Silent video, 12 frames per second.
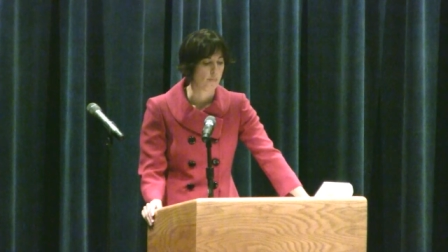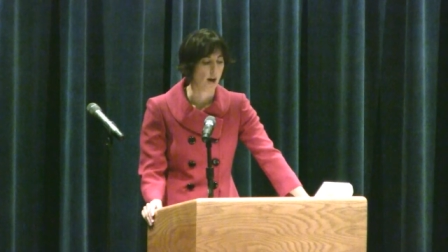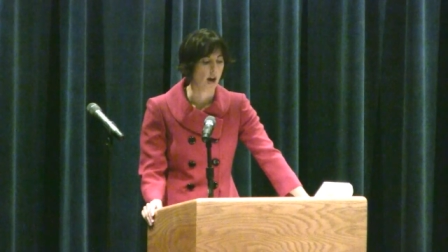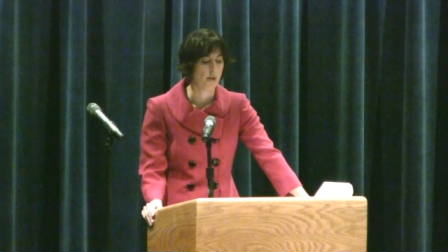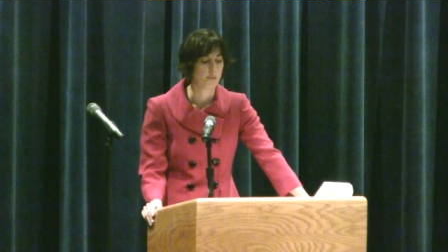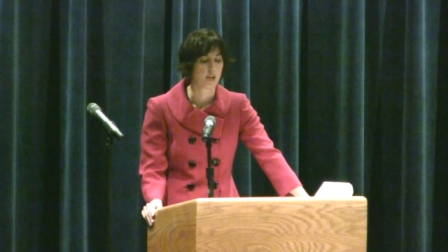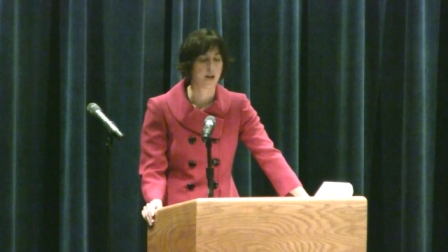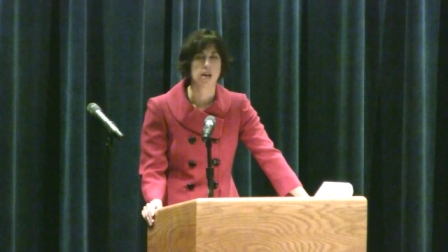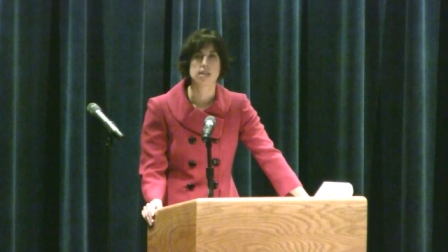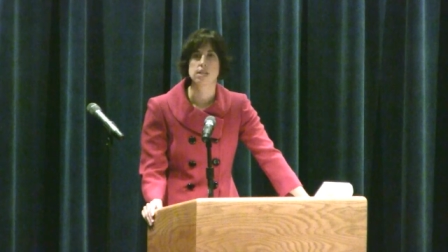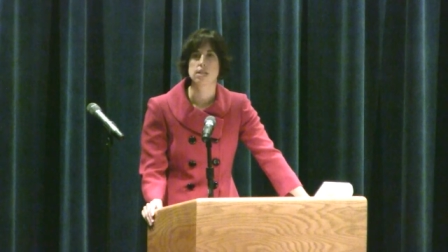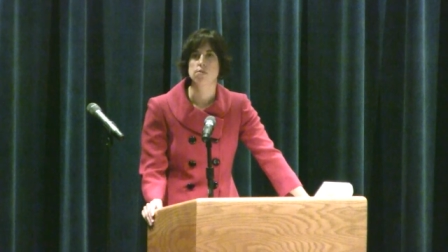Mahatma
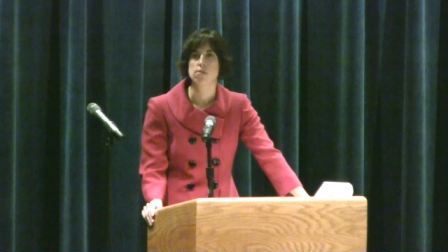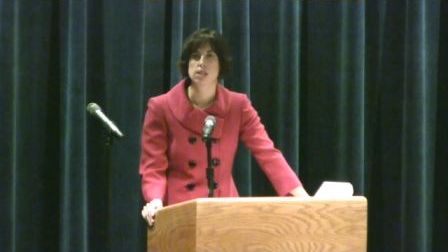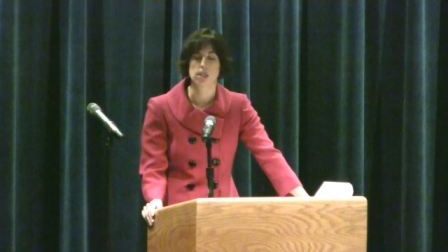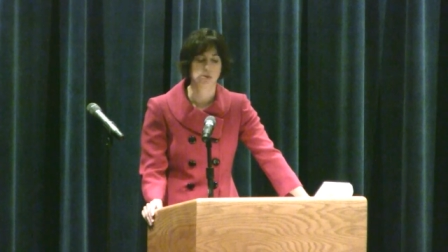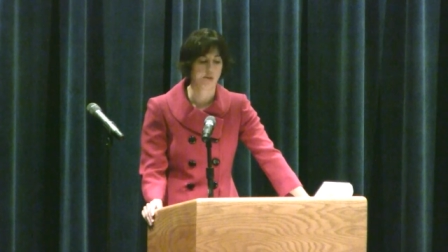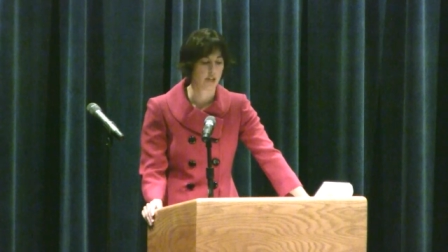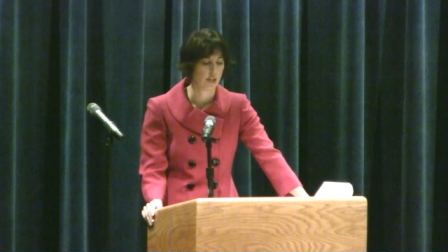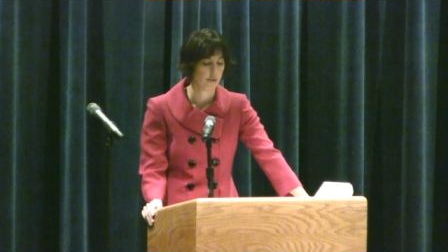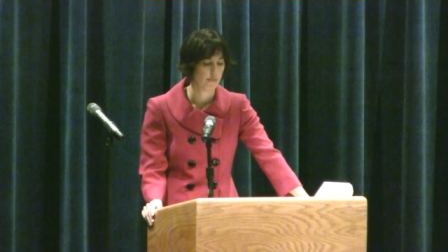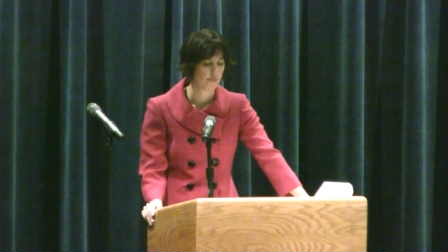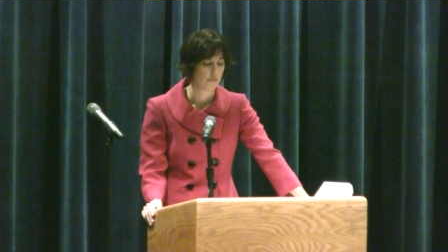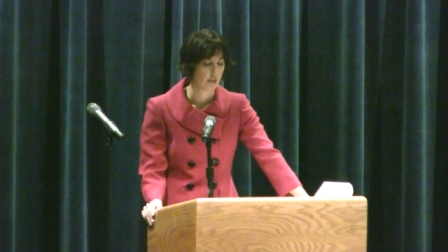Gandhi was a
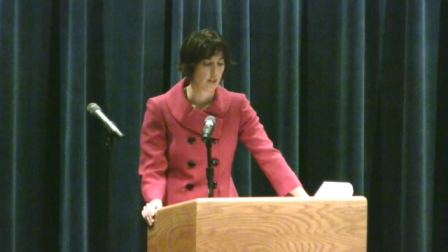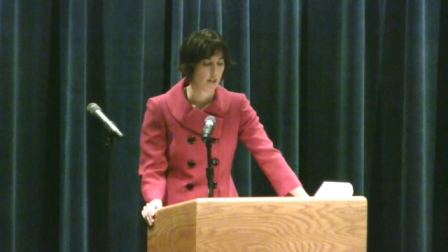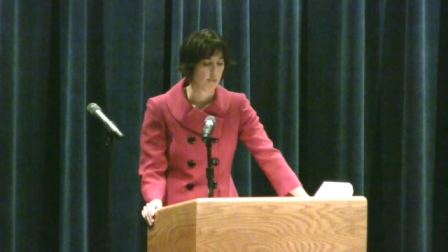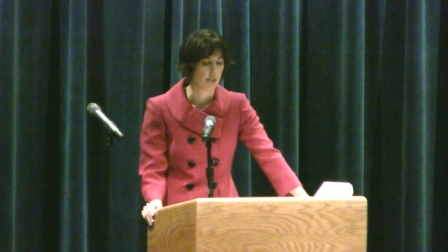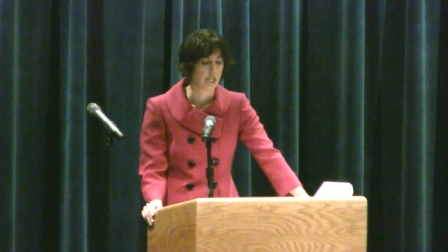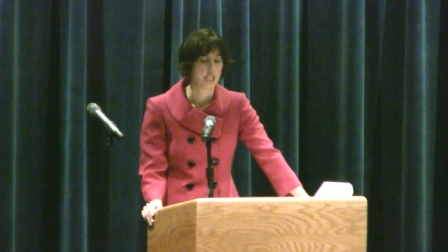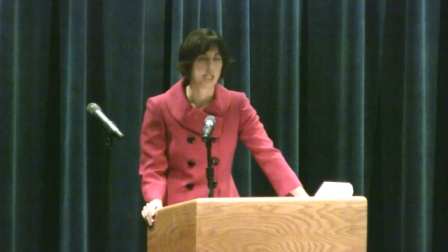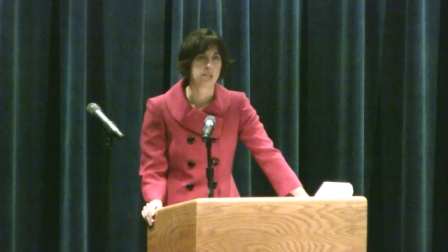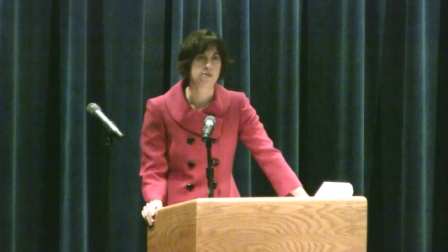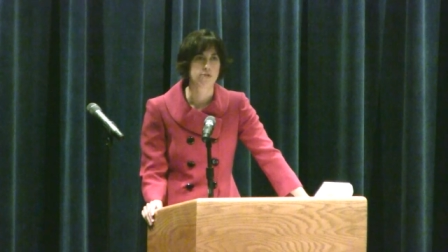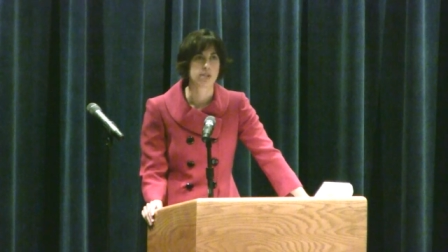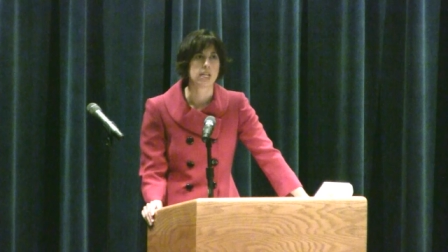lawyer, but he
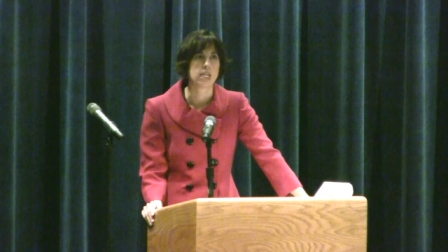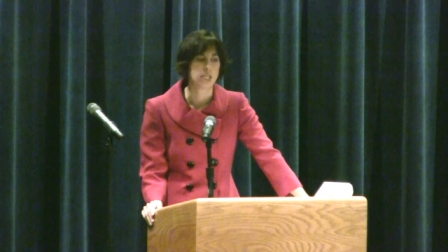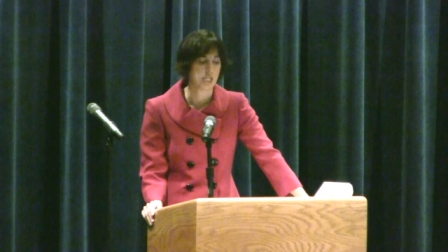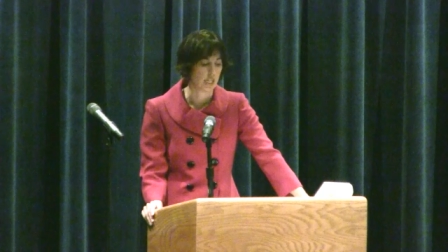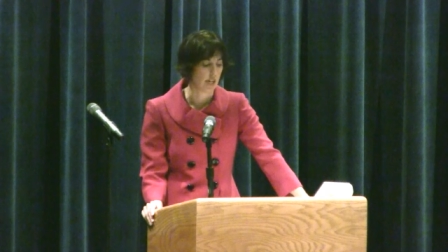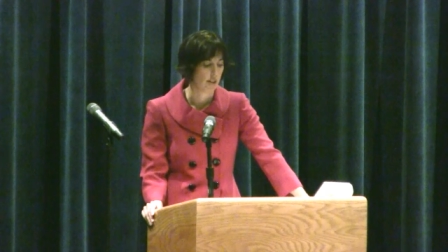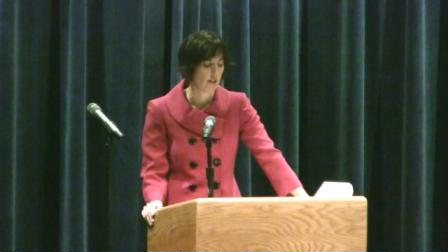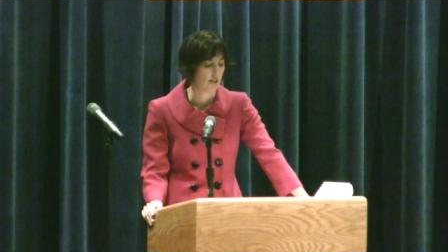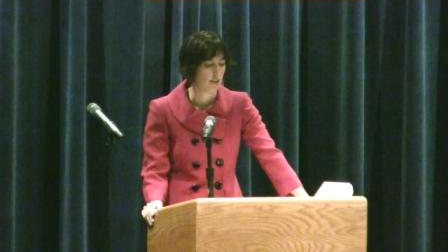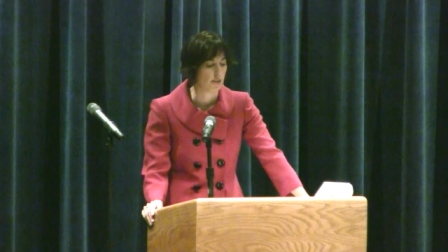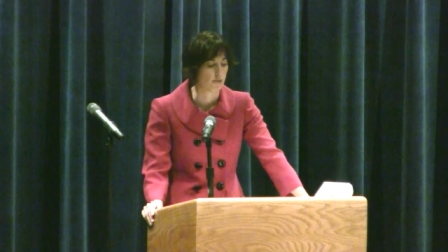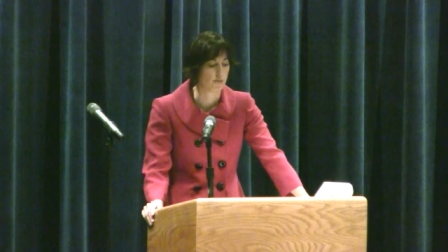didn't free India
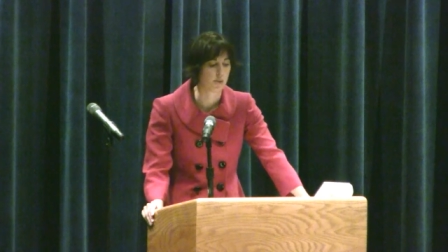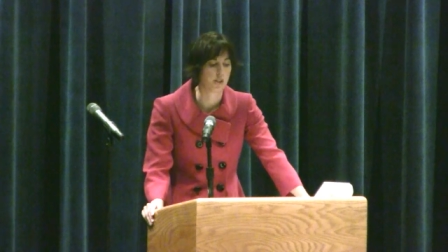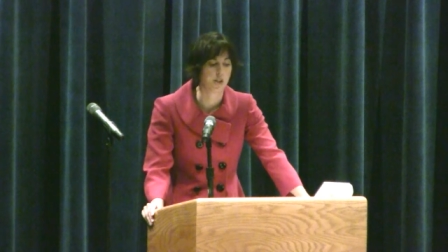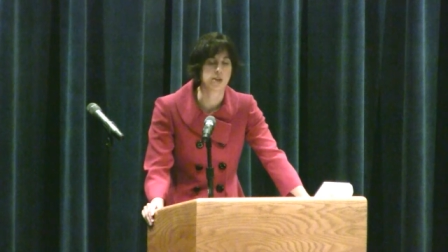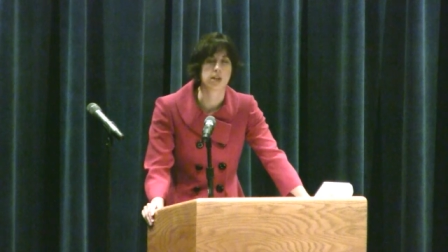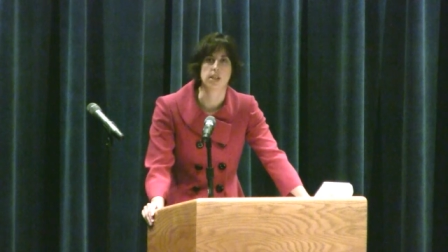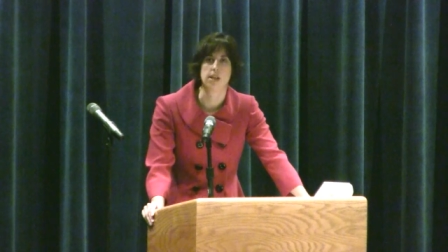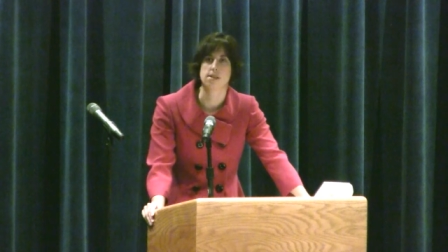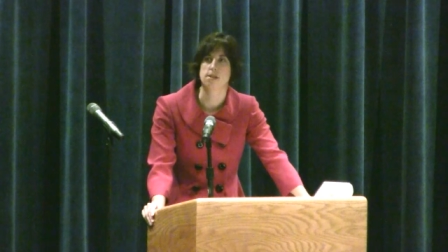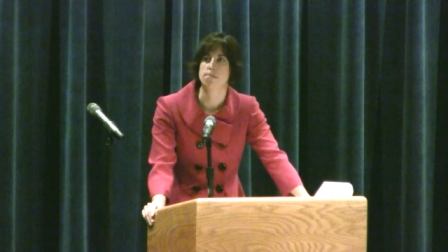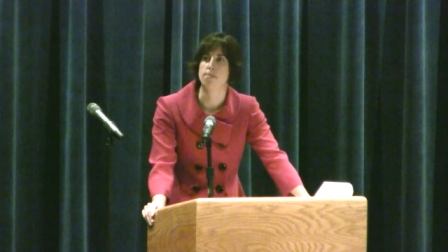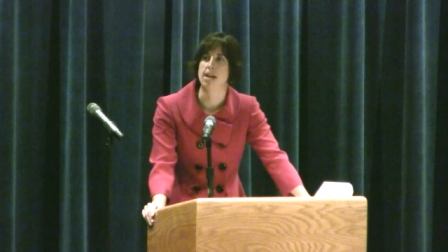from
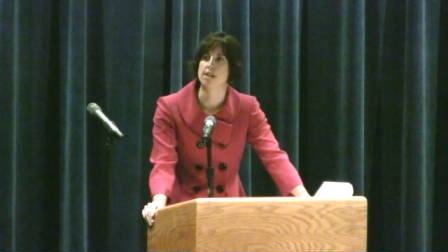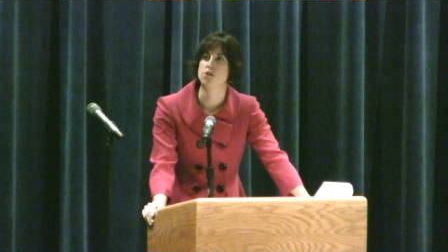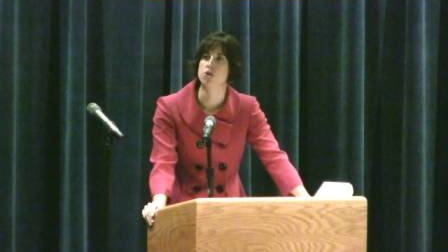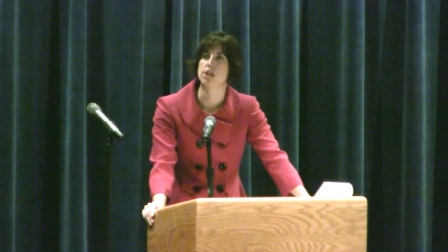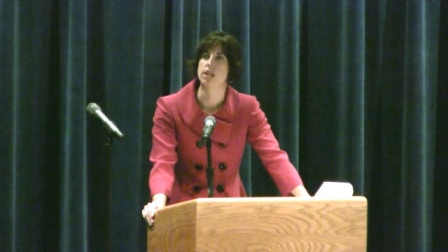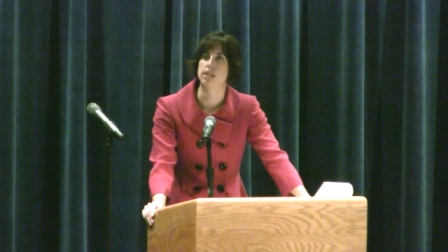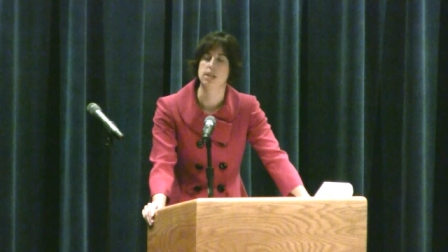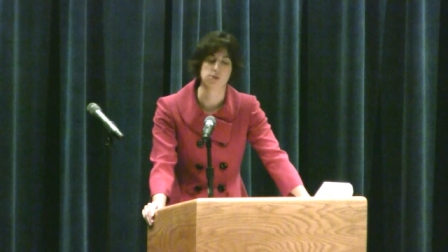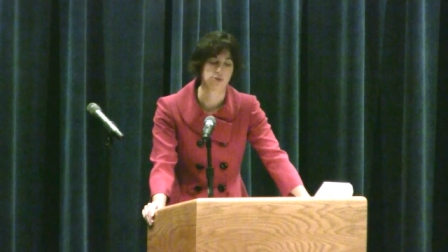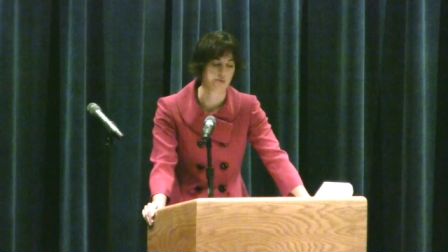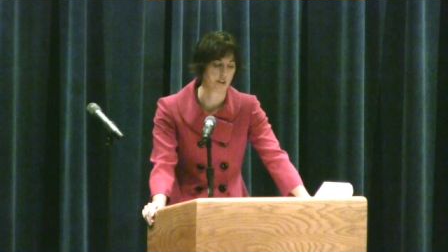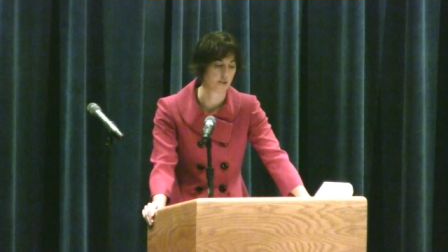colonialism by asserting
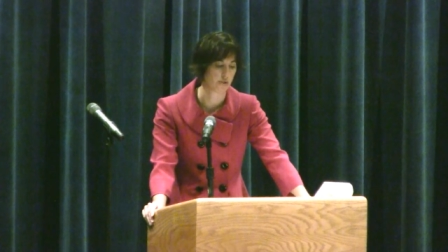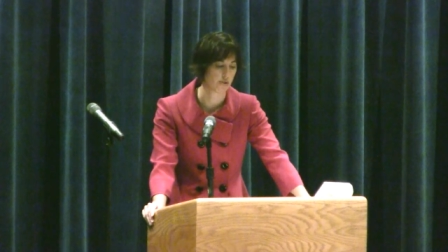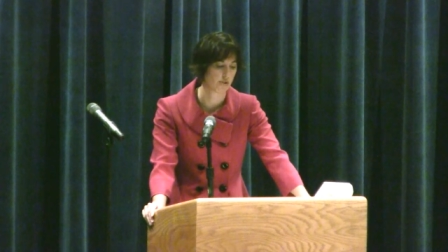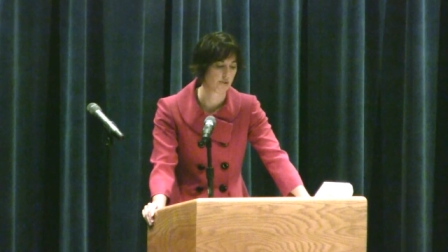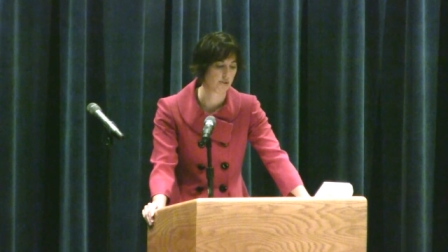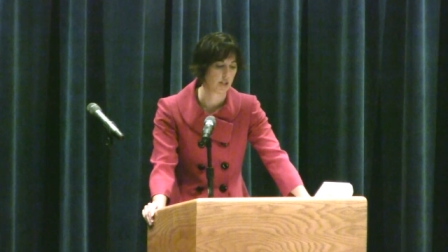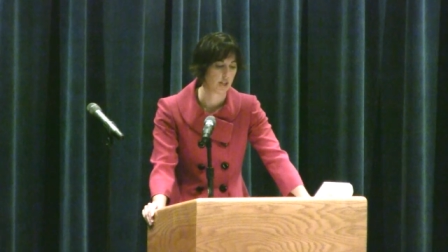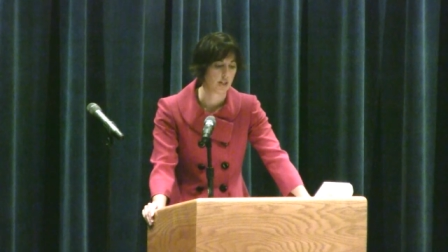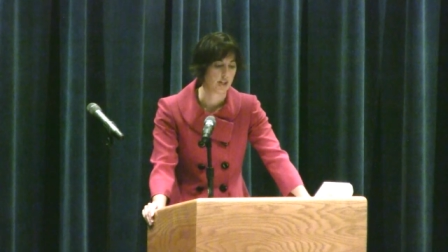legal structures.